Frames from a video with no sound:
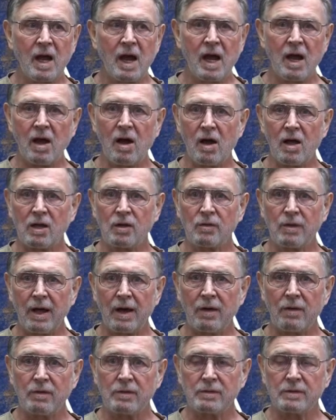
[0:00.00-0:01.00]
I hollowed
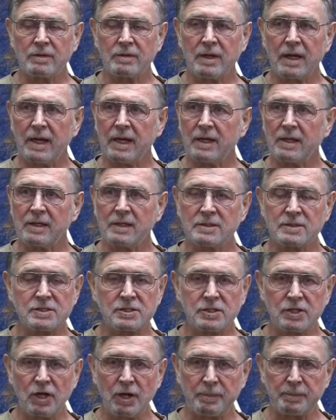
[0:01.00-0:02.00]
out, I
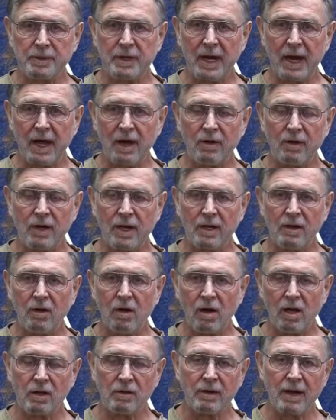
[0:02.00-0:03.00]
sculpted out and
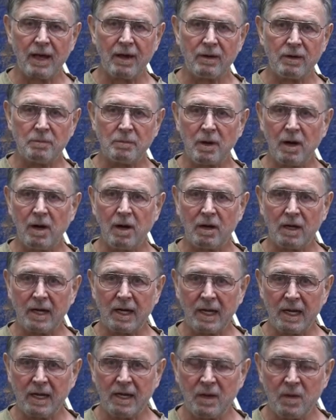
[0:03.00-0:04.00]
hollowed out a
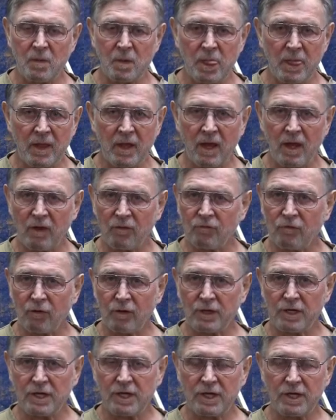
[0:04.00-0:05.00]
mahogany
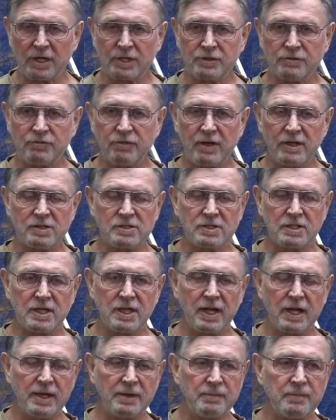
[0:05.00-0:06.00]
14-inch uh, vase
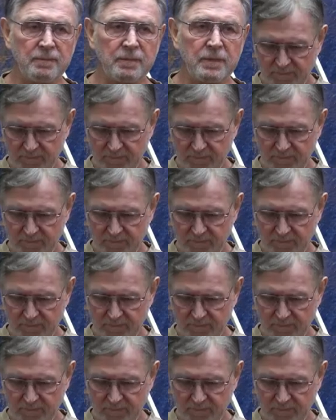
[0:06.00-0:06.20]
today.